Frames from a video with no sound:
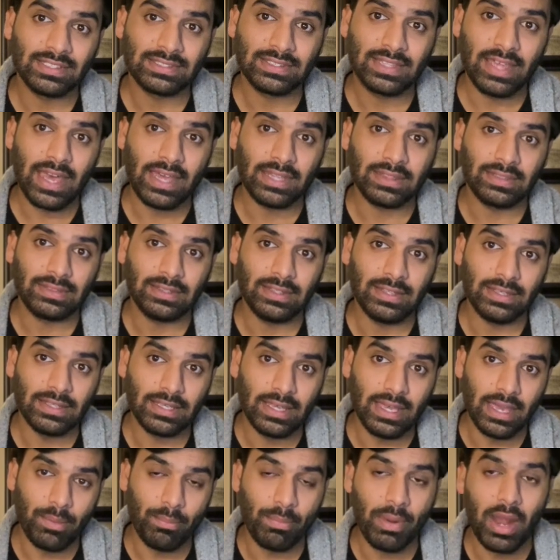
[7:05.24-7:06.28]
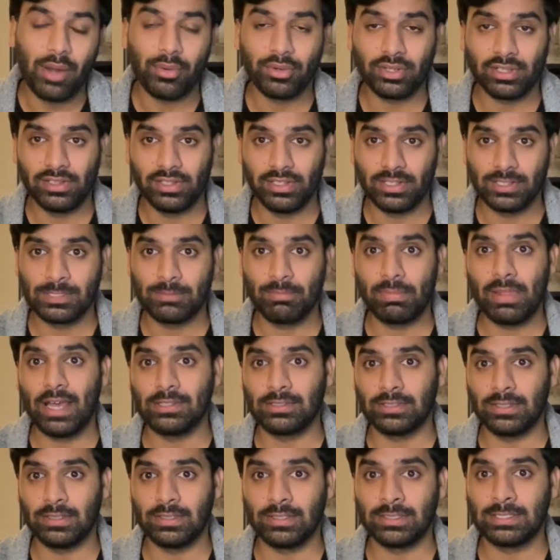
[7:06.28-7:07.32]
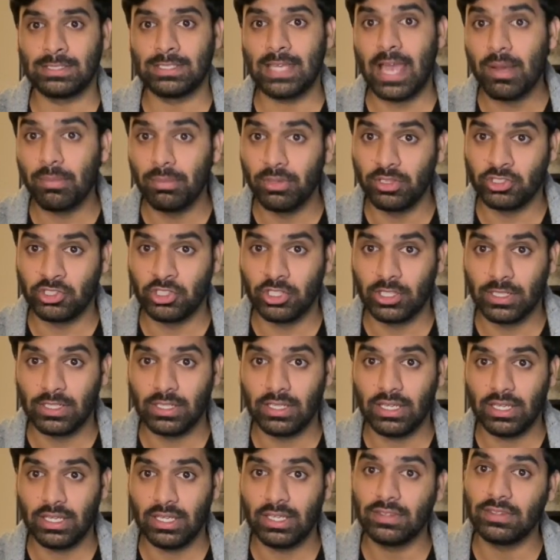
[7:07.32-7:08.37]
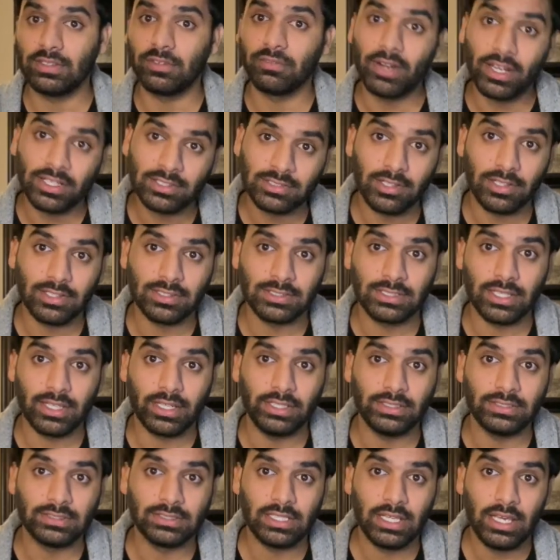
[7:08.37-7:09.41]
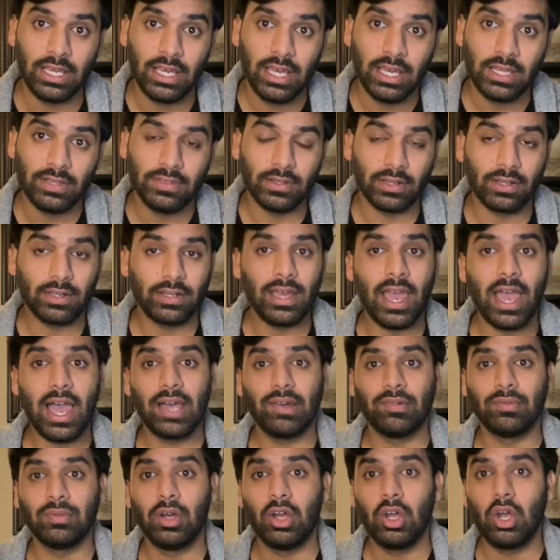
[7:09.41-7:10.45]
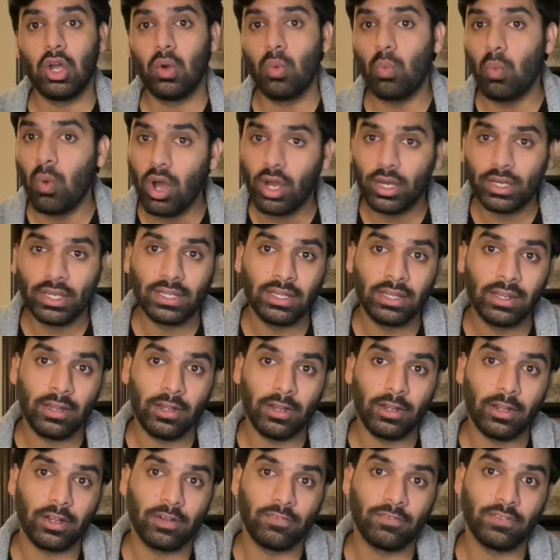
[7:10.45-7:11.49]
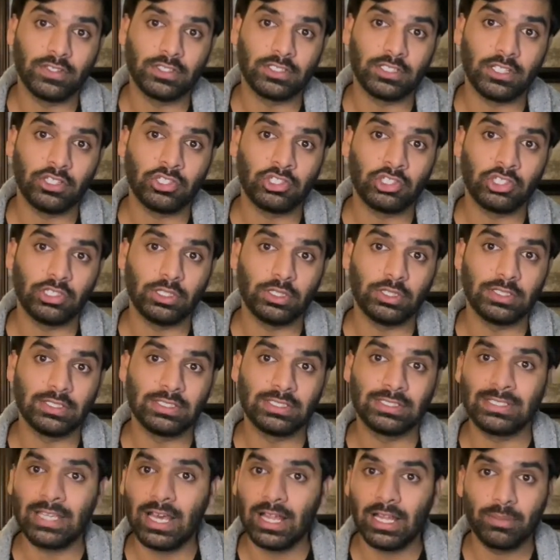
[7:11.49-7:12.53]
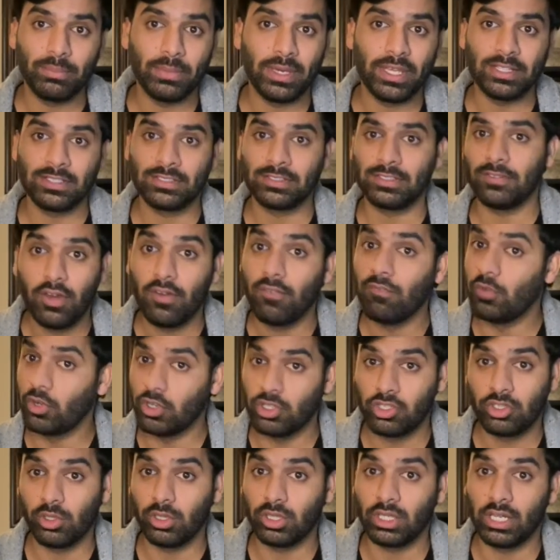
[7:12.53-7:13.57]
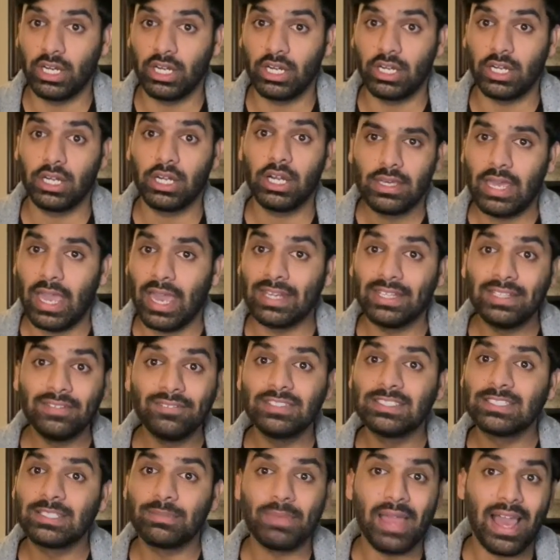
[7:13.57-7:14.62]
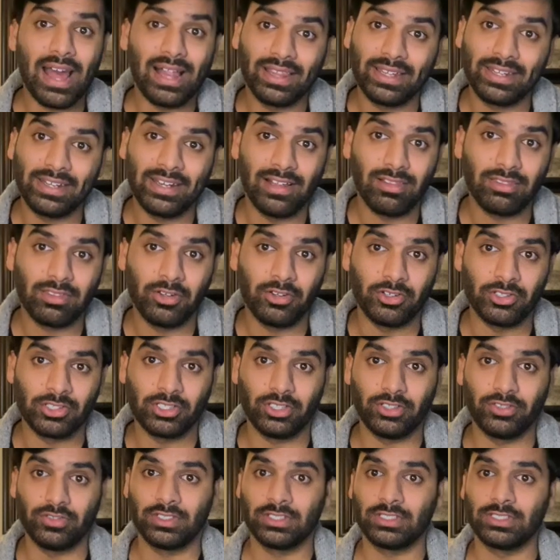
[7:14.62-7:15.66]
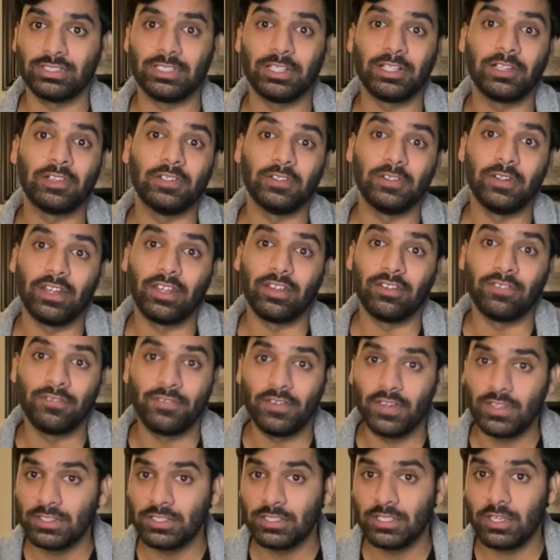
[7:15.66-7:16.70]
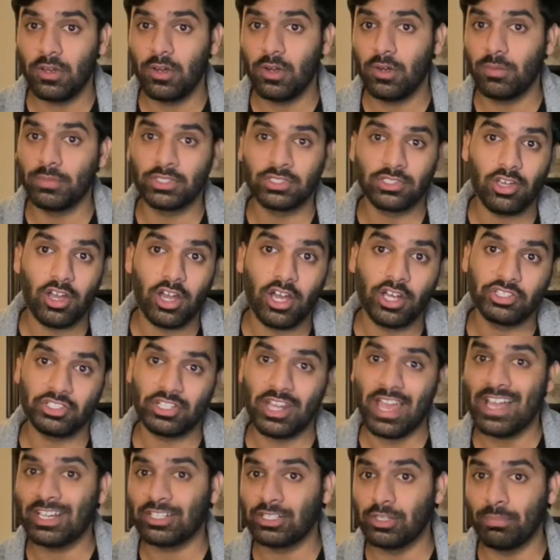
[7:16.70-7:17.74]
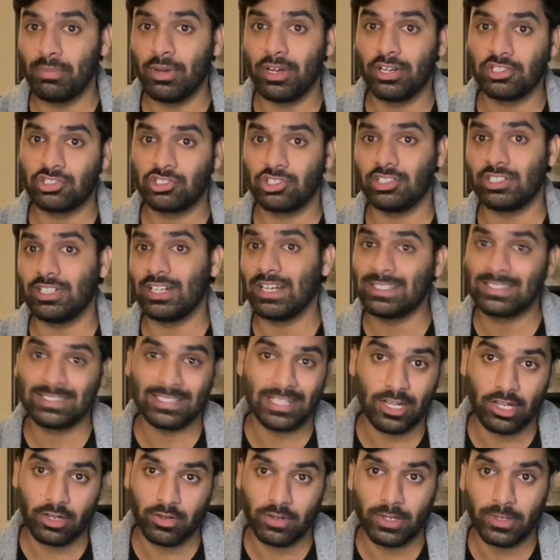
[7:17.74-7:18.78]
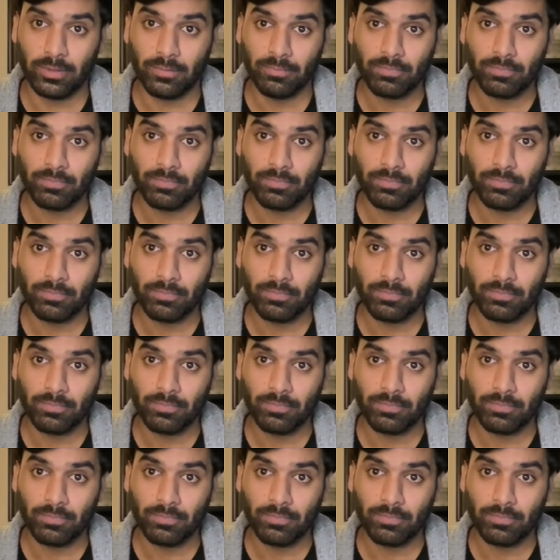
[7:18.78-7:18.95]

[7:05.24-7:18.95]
that Empower Clinics plans on establishing at the Rexall sites, they're going to have walk-in care physicians, telemedicine, virtual care, and even some allied healthcare services, including physio, massage, acupuncture, etc.